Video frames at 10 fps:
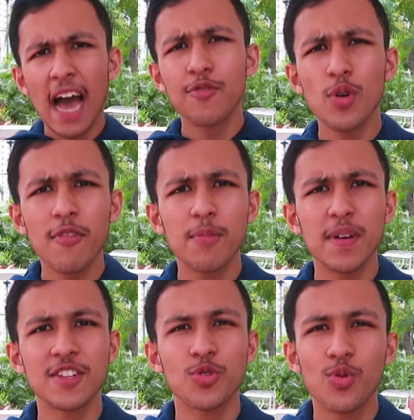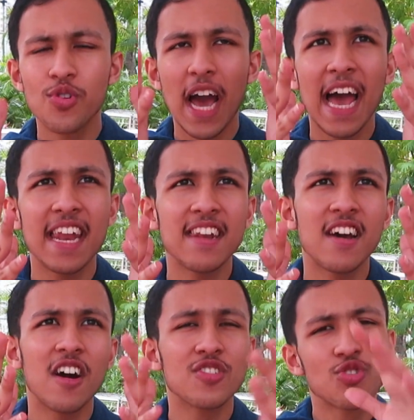Have you ever been to
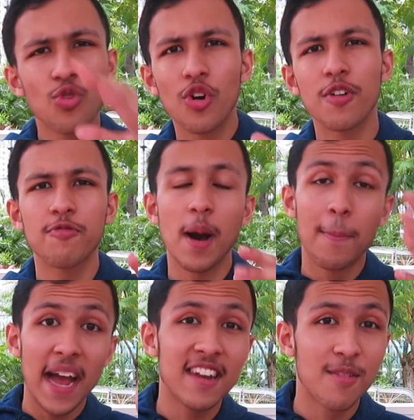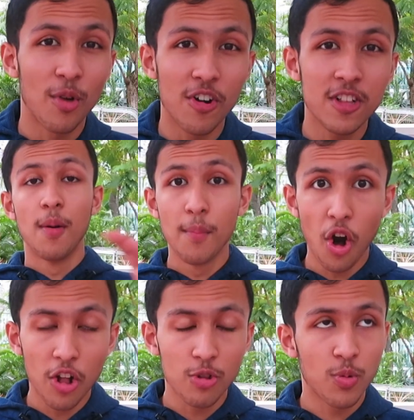a sort of abandoned mall? A
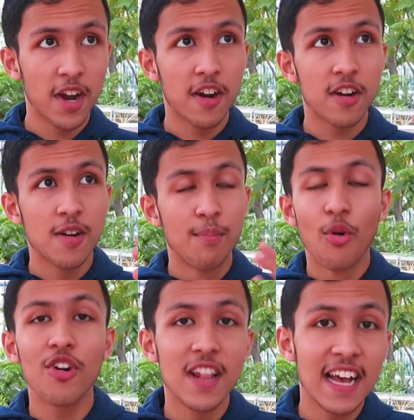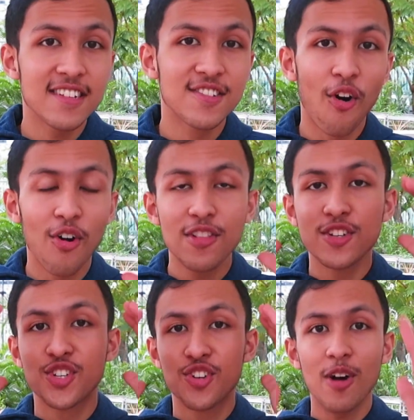mall where more or less all the
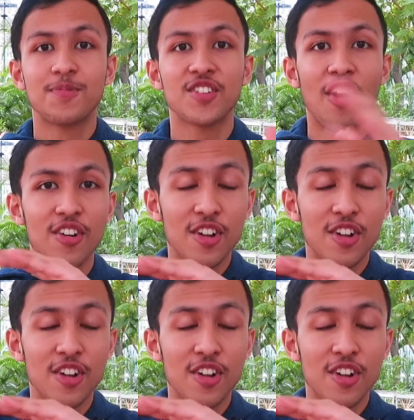shops are